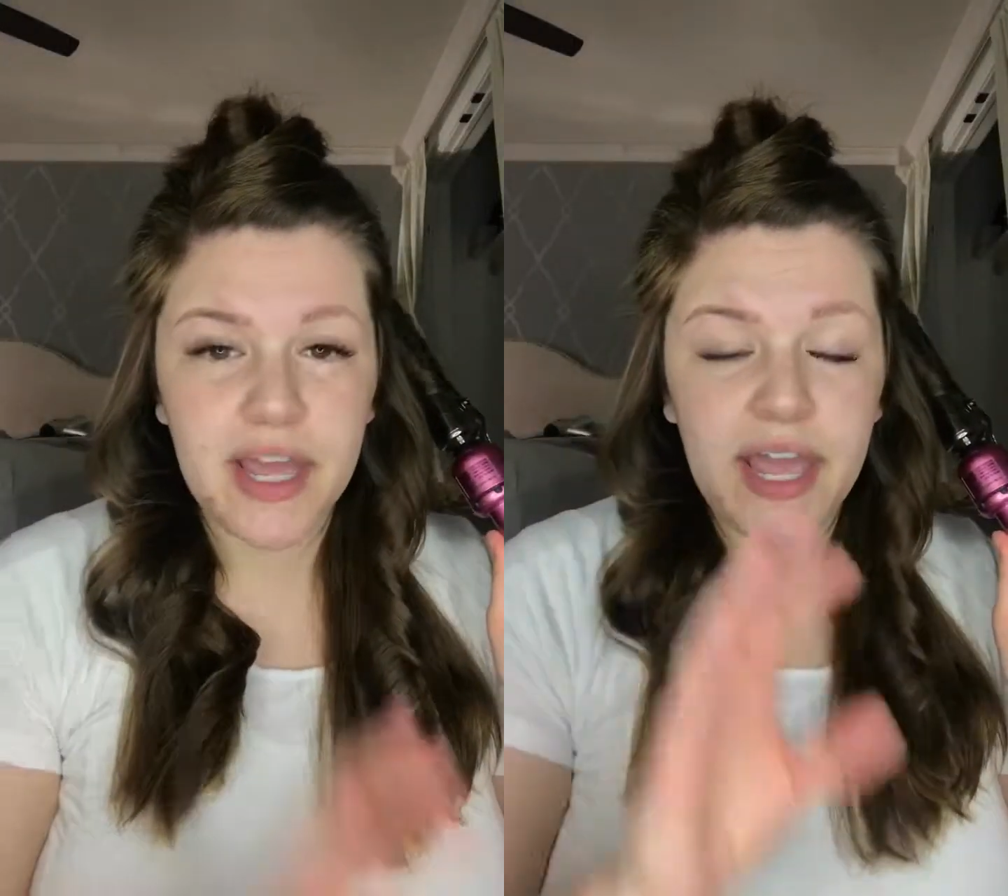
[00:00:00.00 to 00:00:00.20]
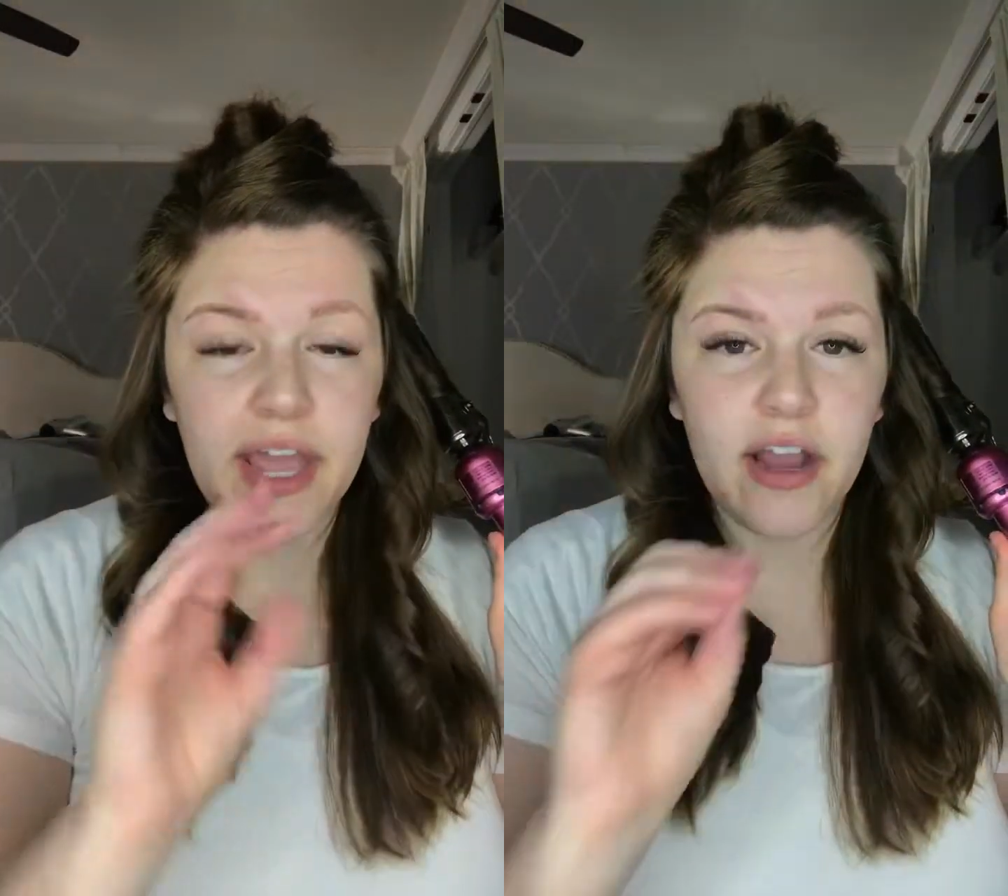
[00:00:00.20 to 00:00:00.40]

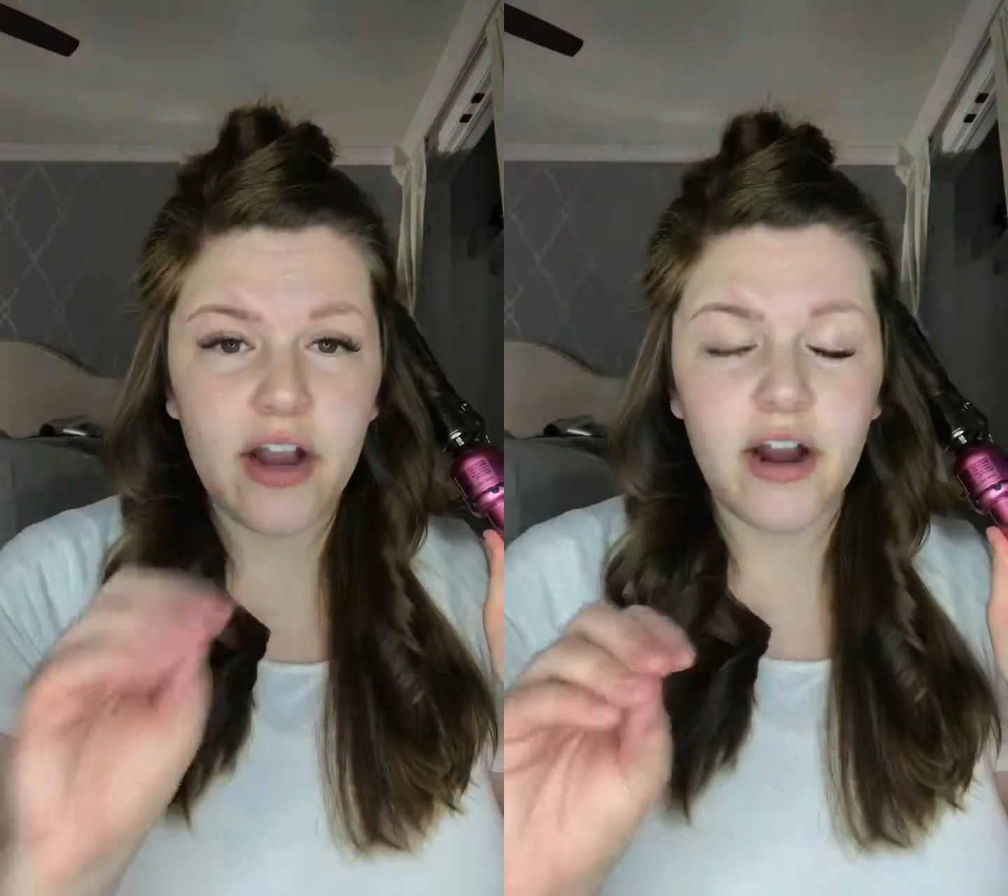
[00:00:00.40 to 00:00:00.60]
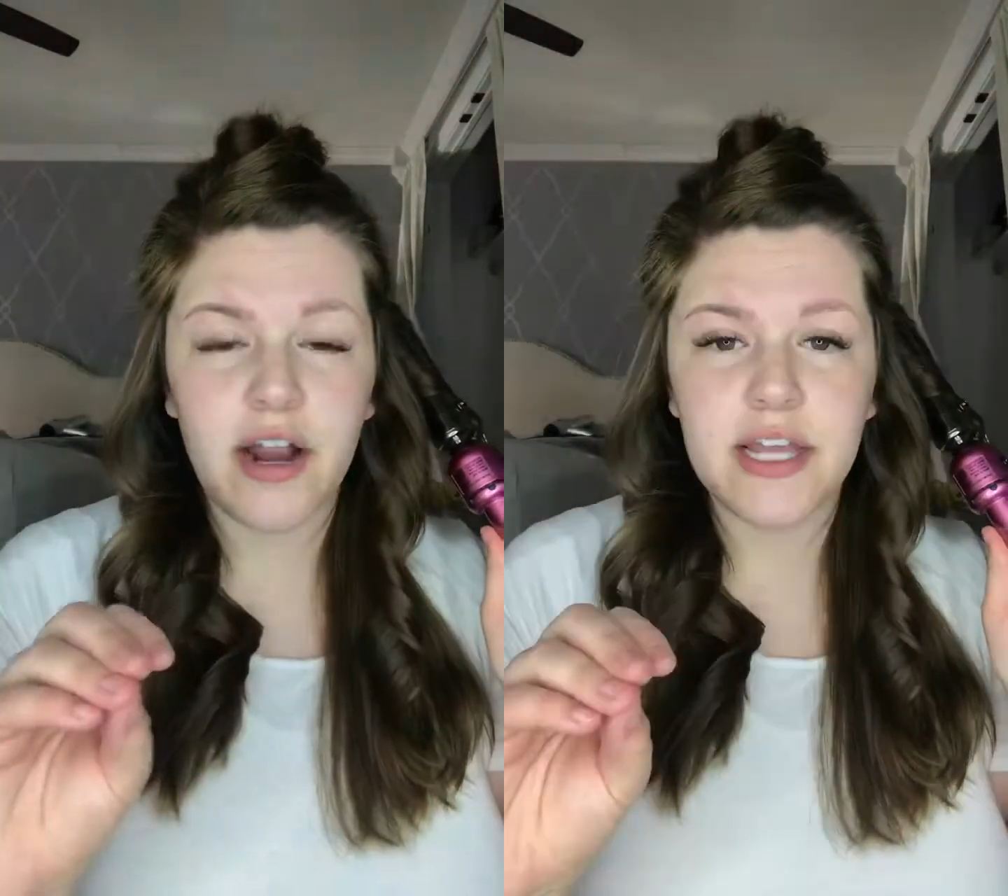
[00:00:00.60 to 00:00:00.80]

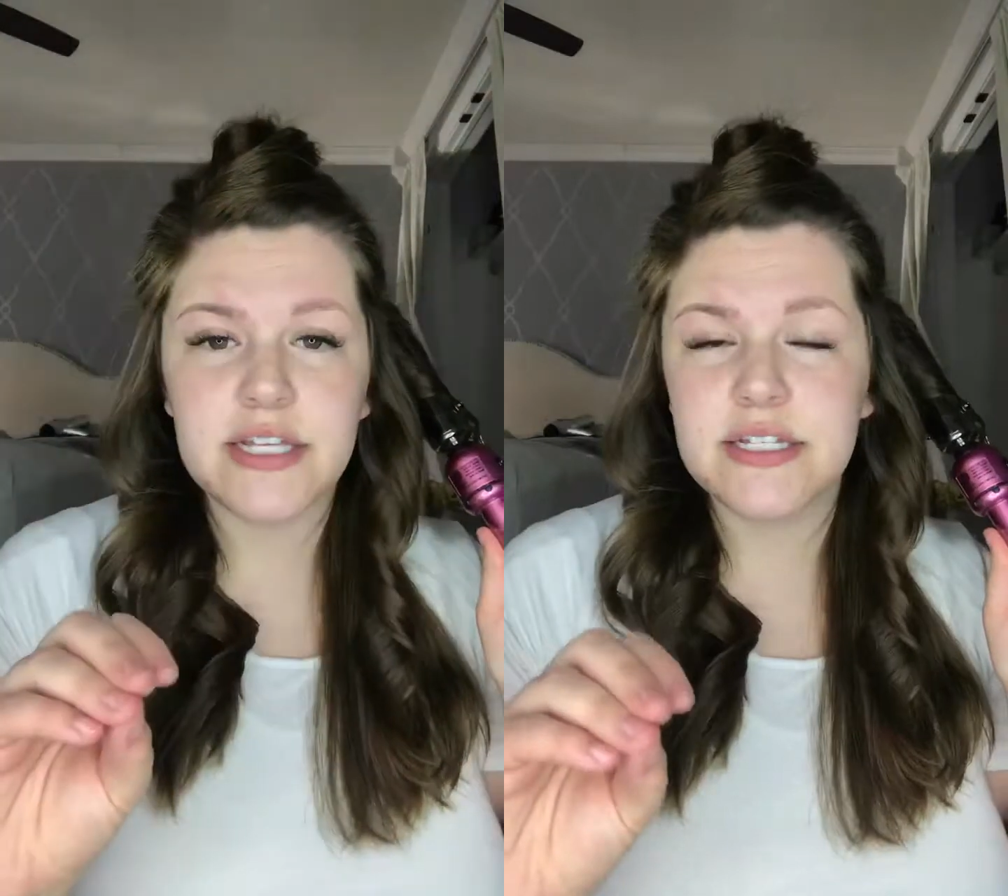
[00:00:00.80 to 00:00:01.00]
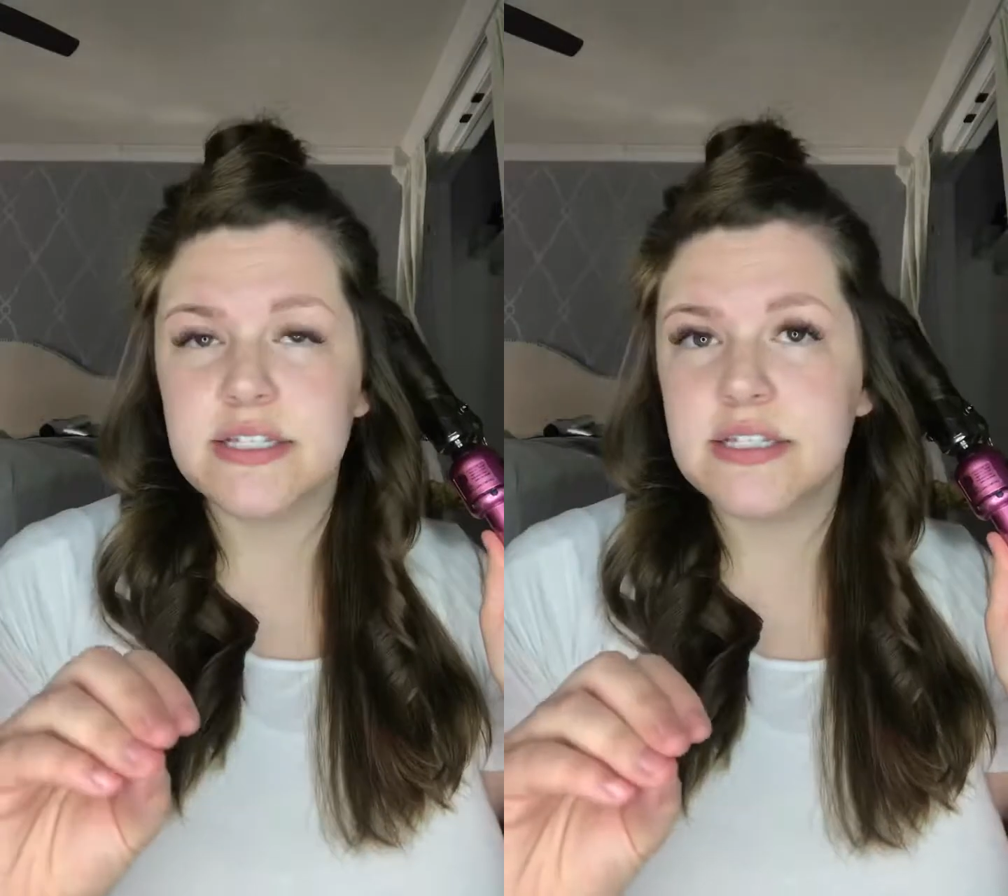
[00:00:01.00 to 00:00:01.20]
hair
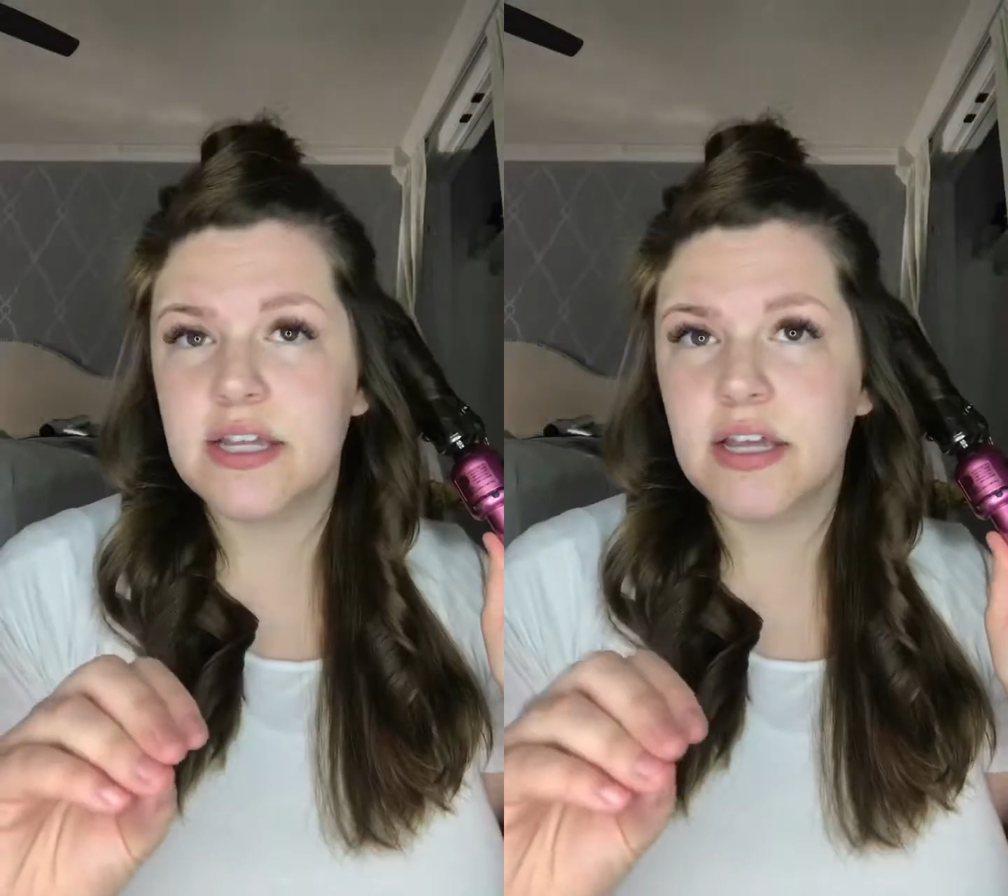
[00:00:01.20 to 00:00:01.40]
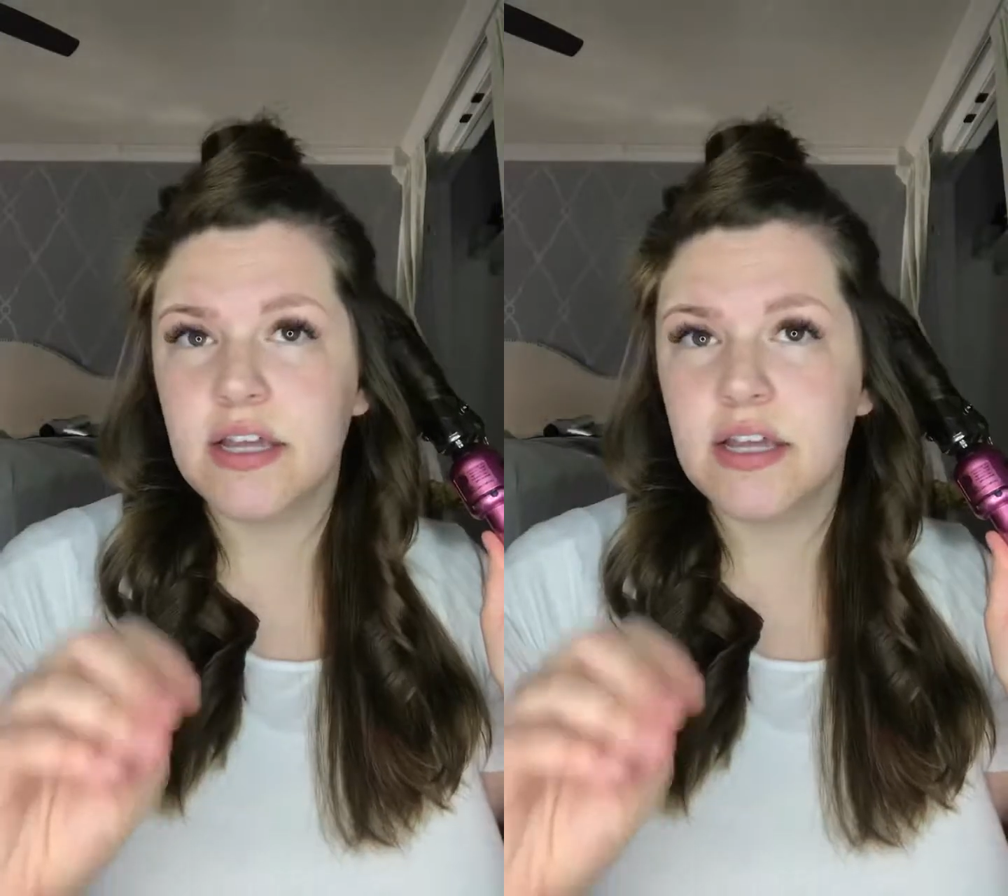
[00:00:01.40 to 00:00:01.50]
is